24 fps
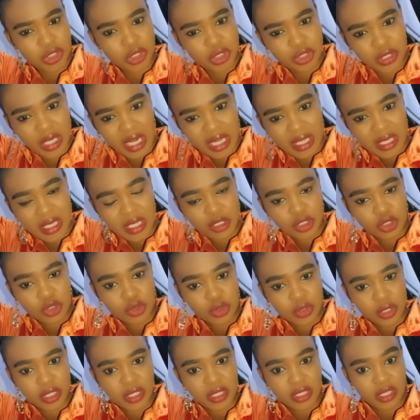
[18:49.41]
is dragging and
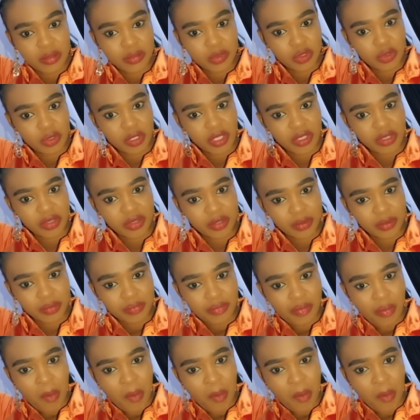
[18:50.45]
trolling them to death?